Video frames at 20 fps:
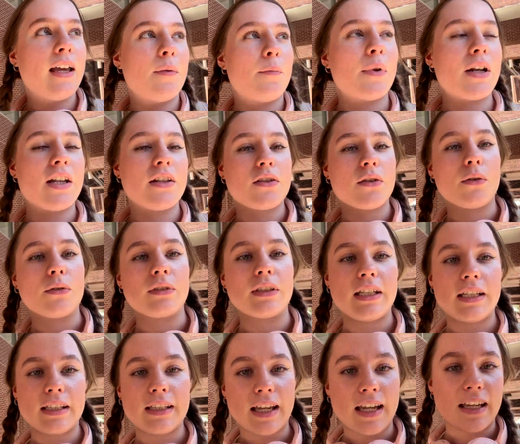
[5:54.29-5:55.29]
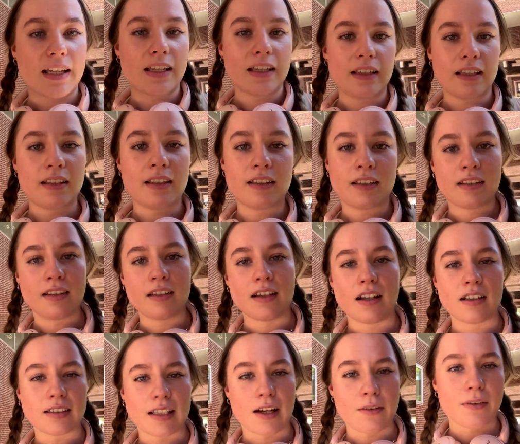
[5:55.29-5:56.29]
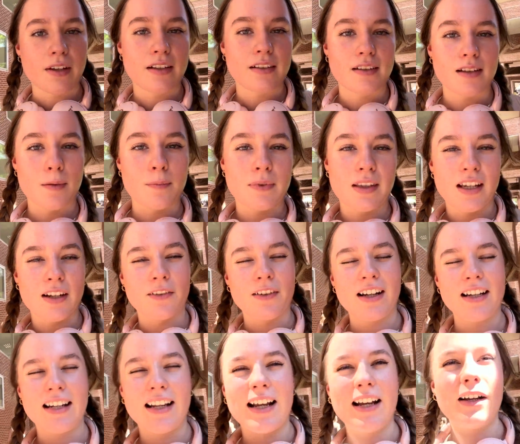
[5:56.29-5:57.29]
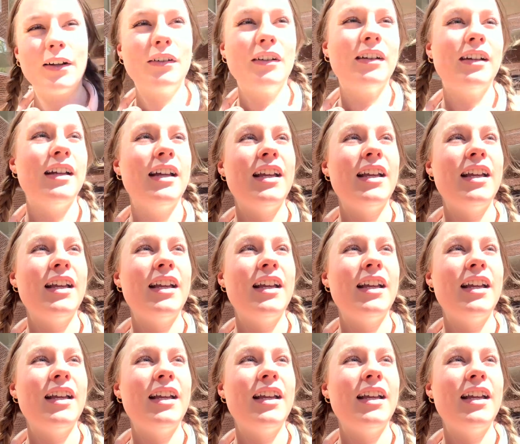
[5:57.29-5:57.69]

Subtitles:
but it's only like 11 something right now.